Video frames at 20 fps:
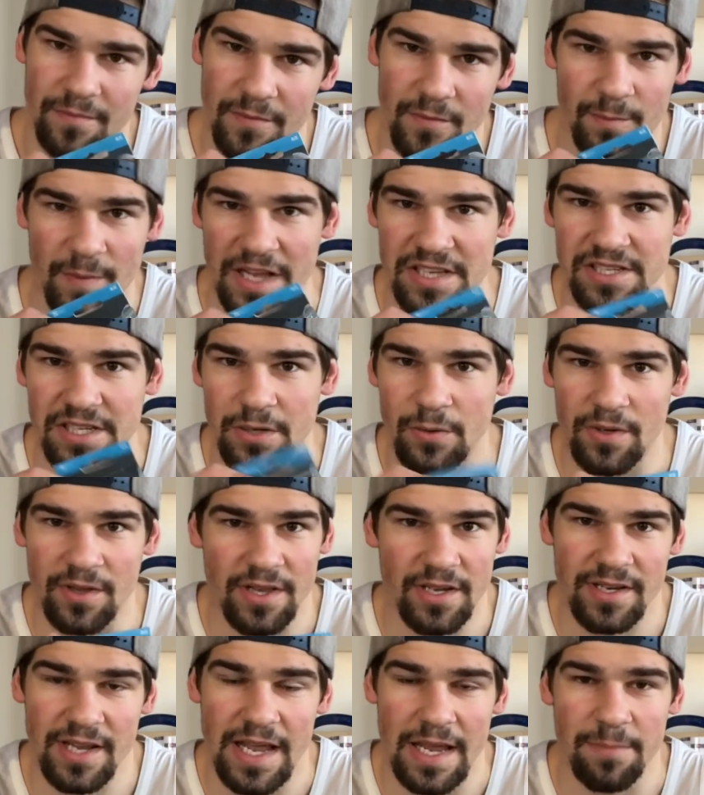messing with
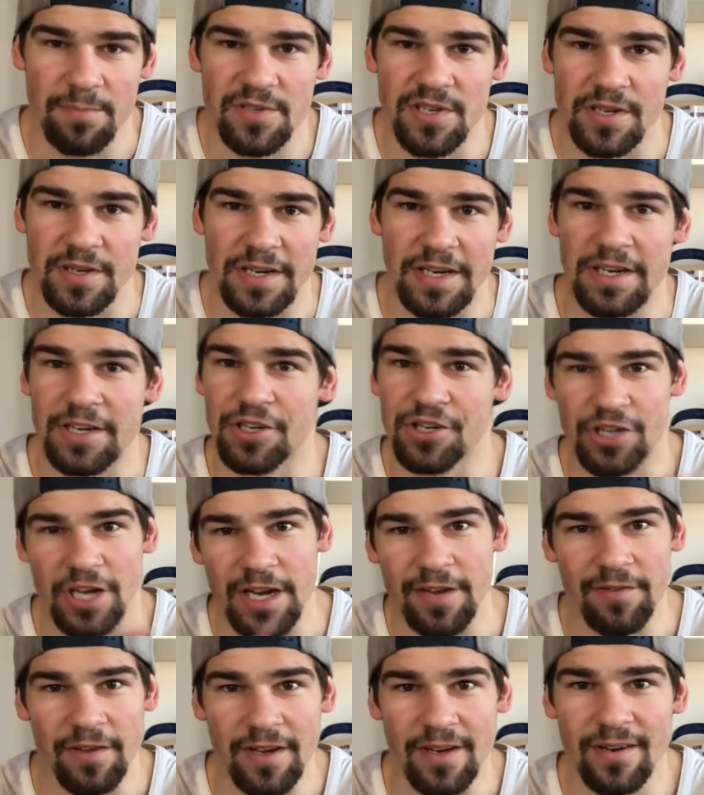the tape, so you need to
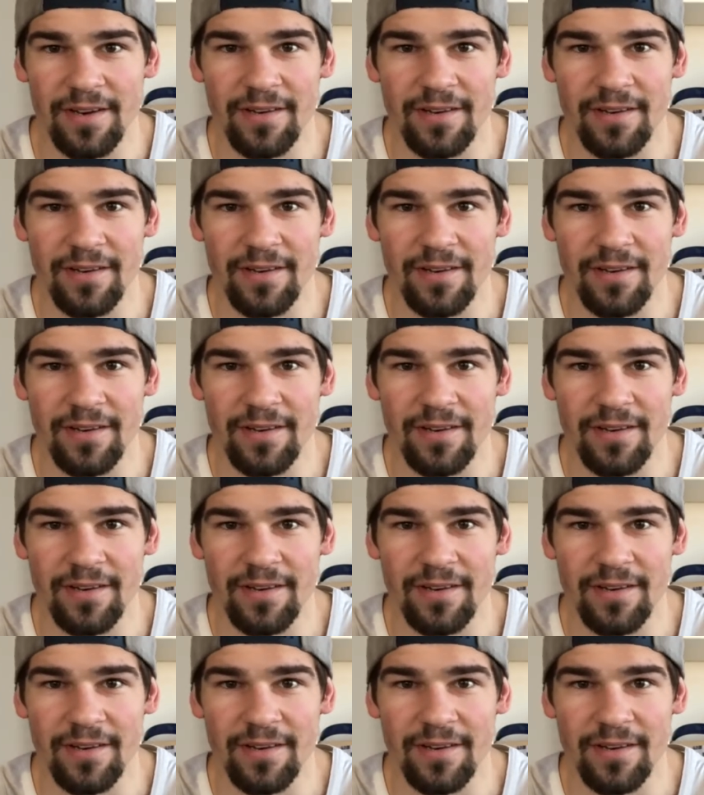shave it.